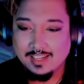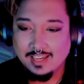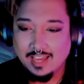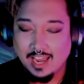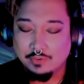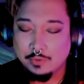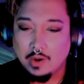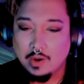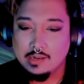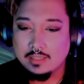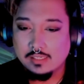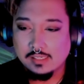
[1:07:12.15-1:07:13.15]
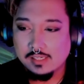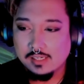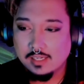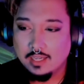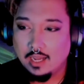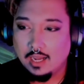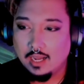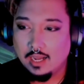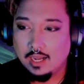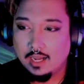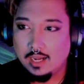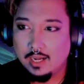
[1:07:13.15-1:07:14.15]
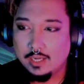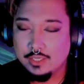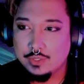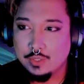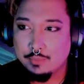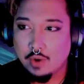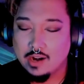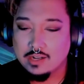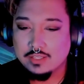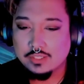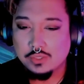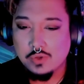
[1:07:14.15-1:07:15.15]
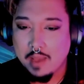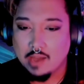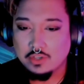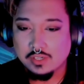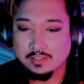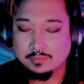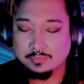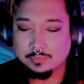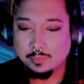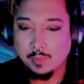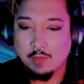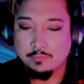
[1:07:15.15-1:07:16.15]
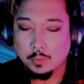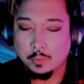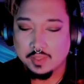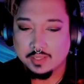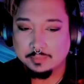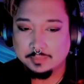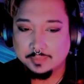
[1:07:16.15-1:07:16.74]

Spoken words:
everyone, do the prayers, do the magic, have fun with it.